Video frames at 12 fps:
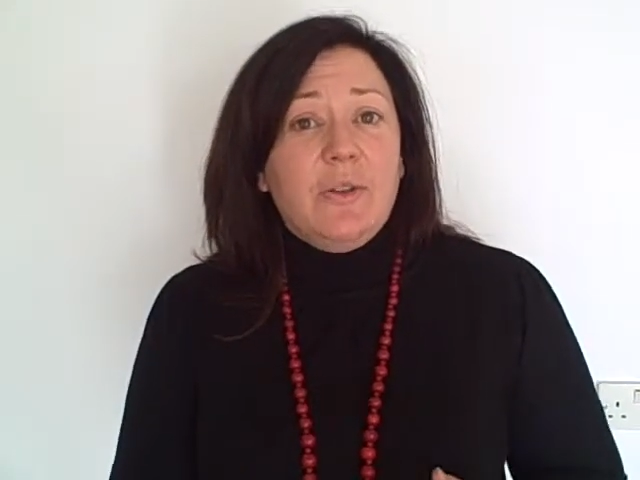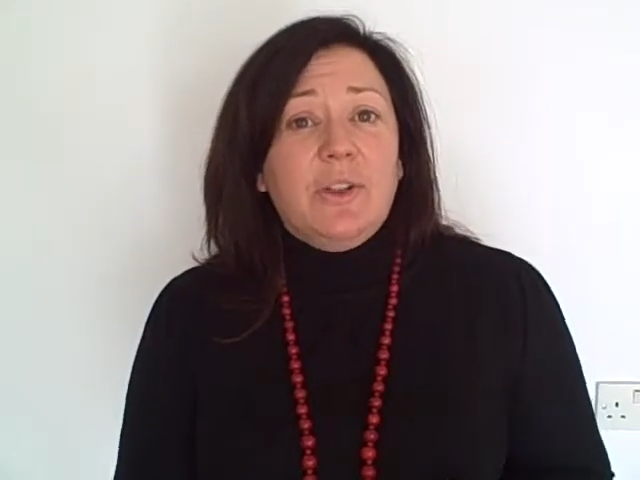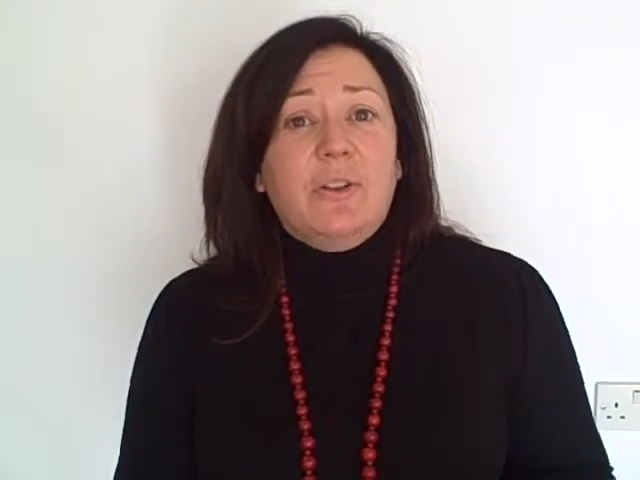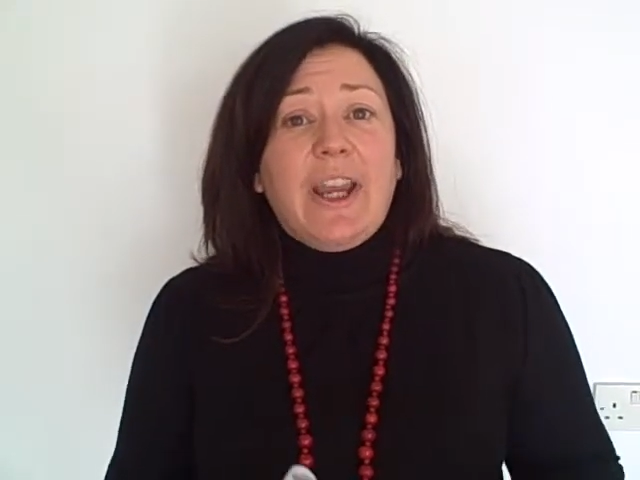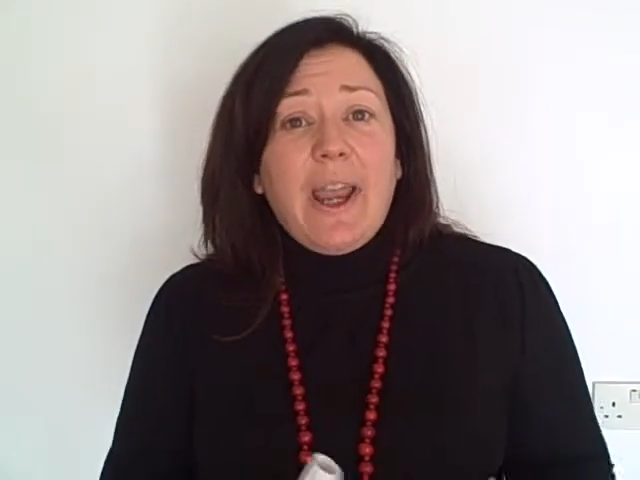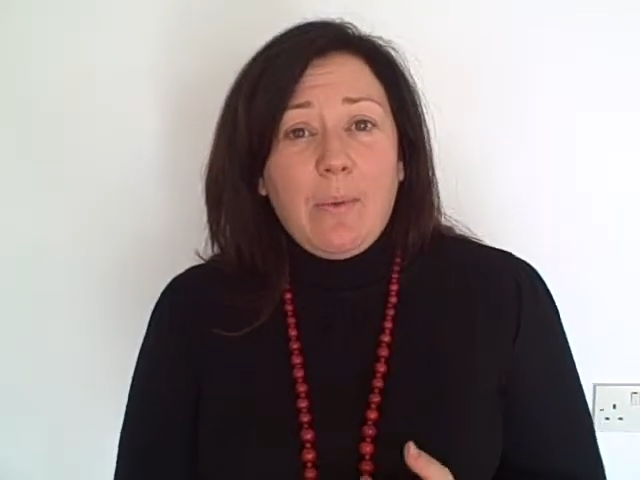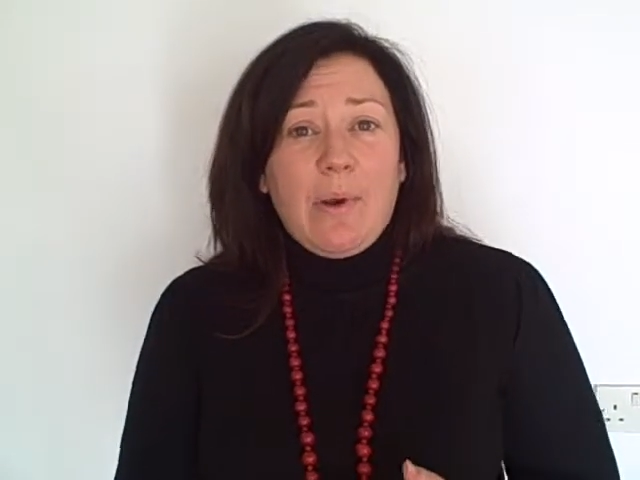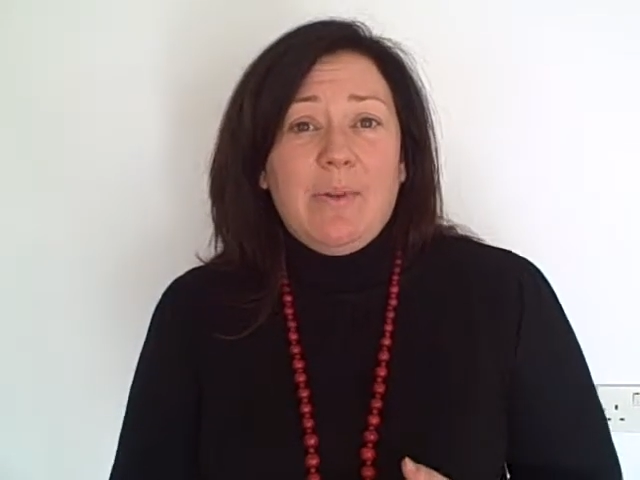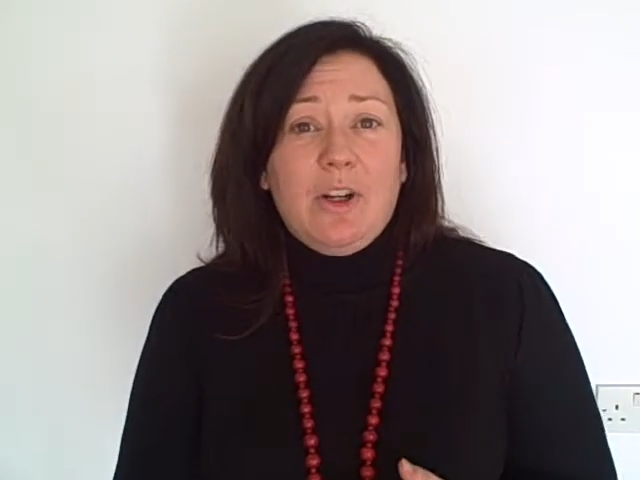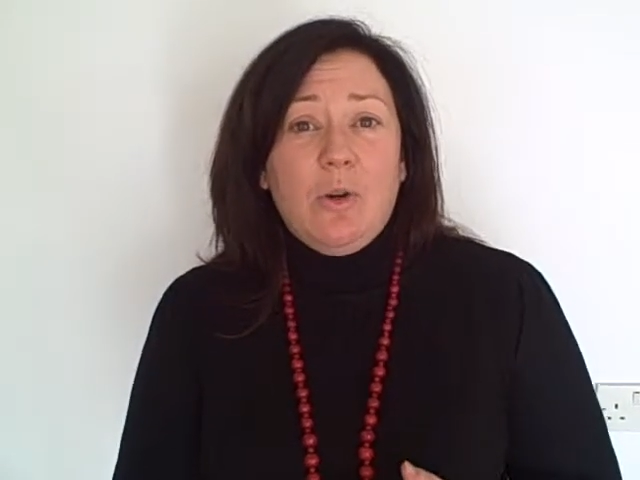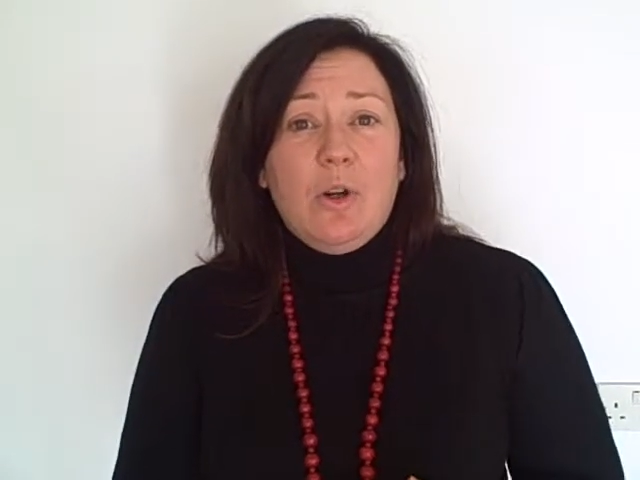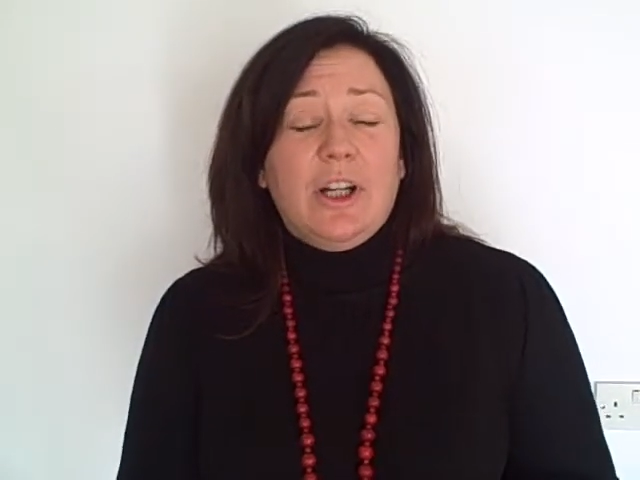They'll get
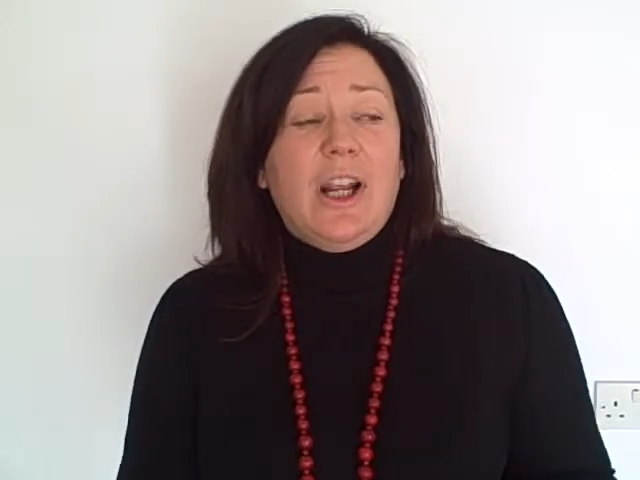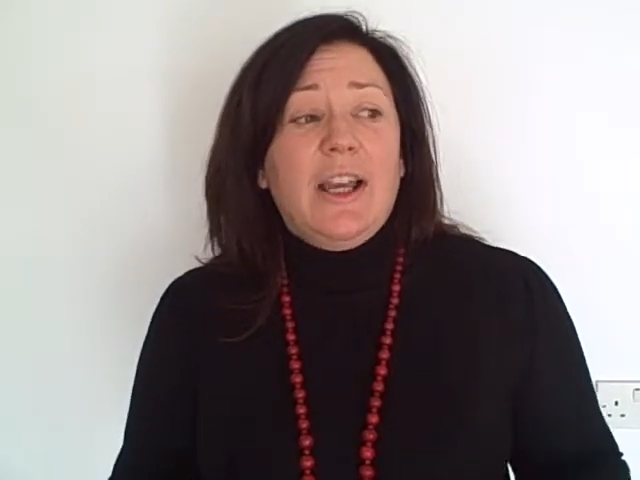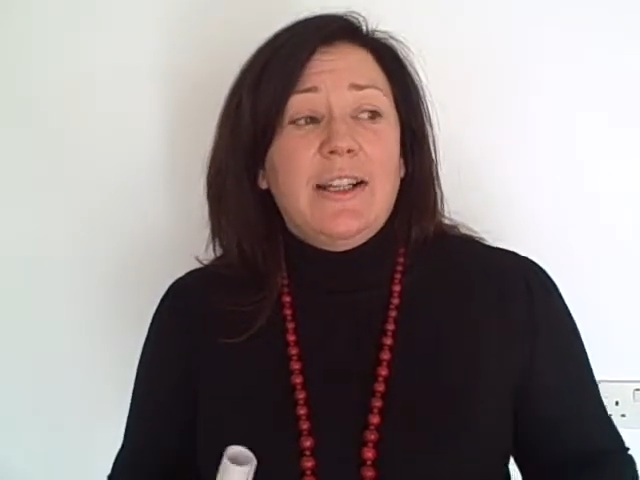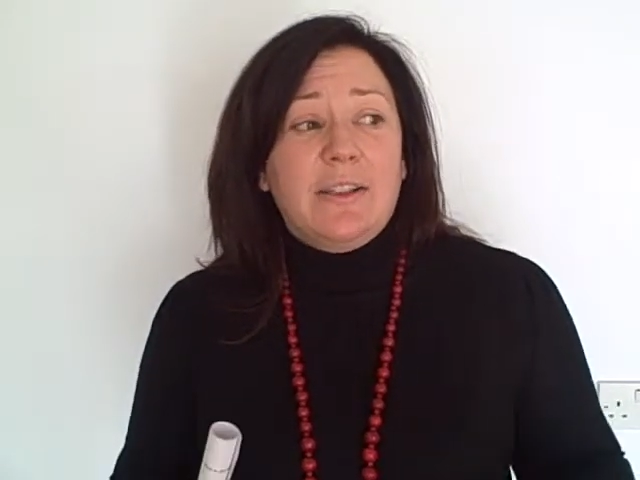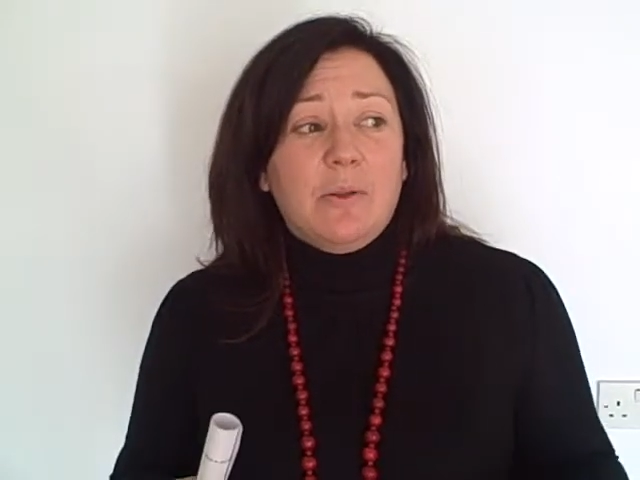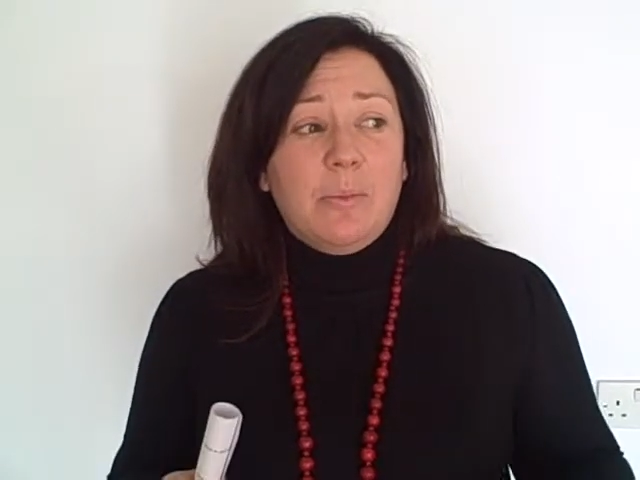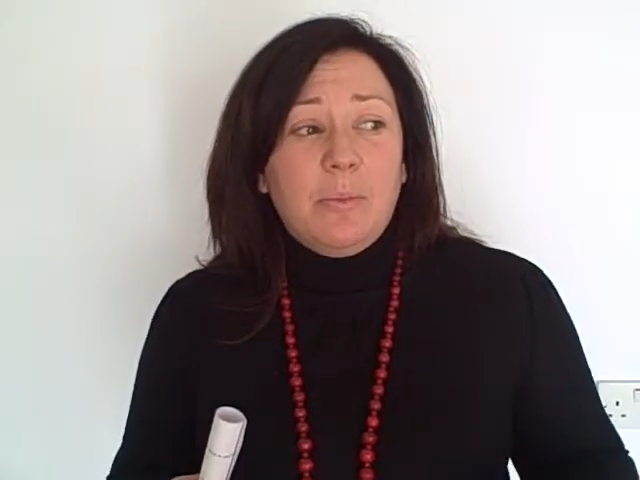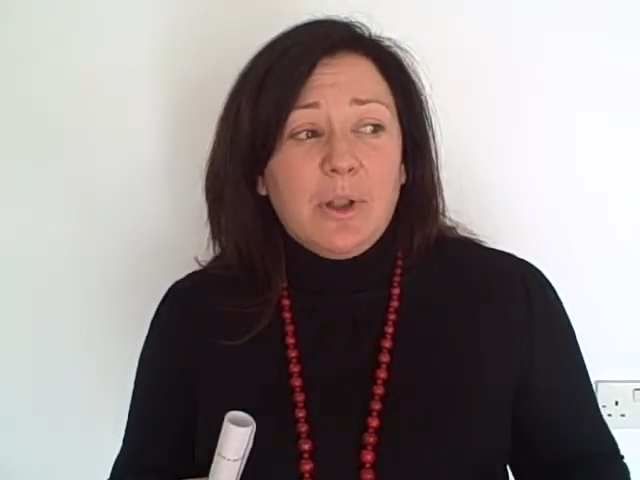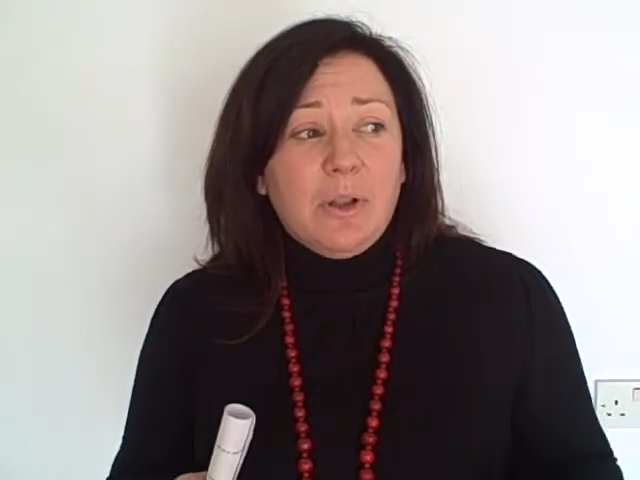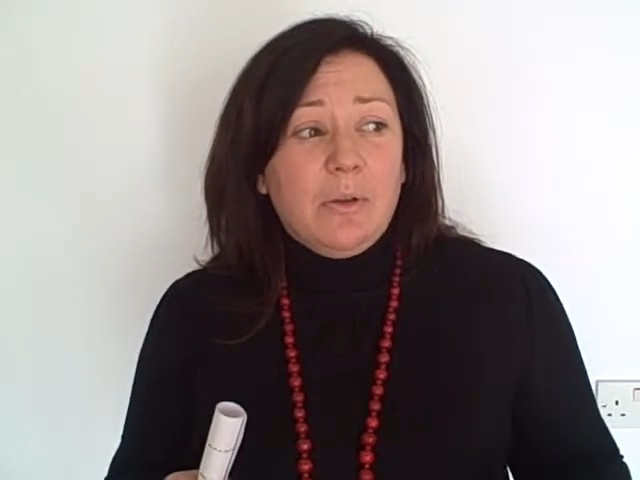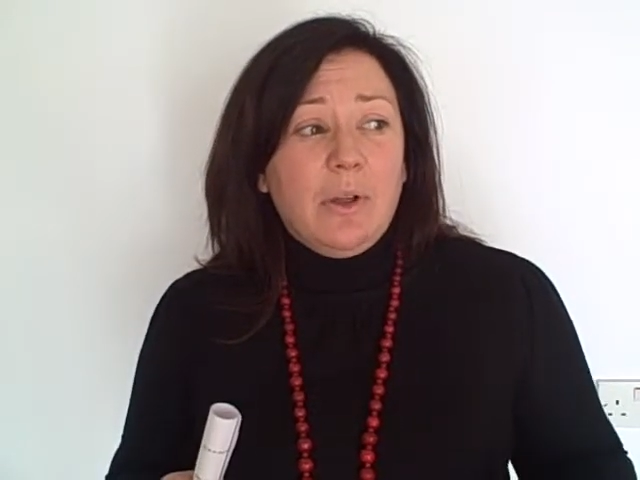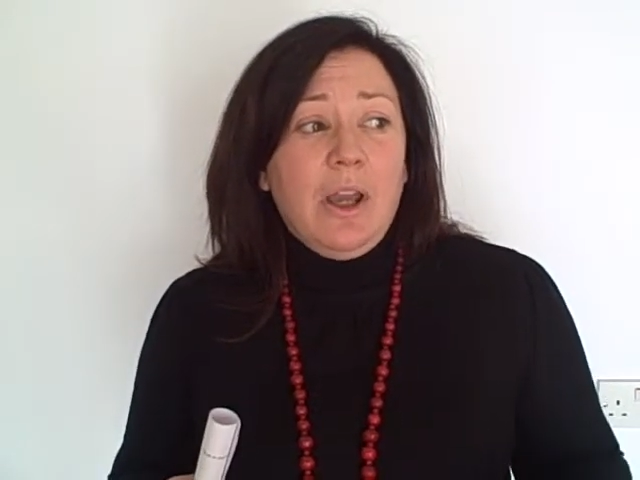women organised,
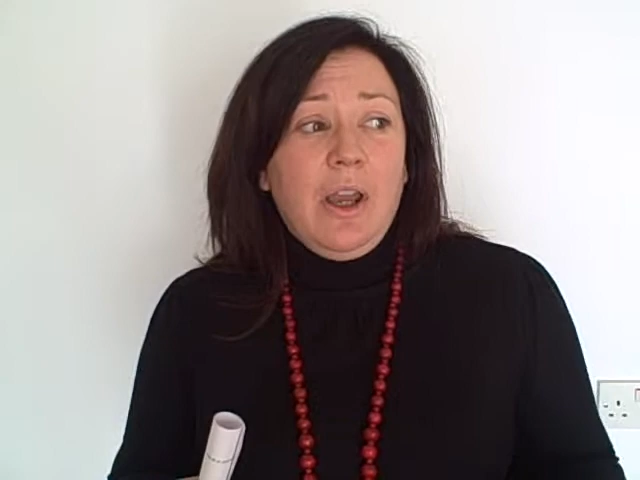they'll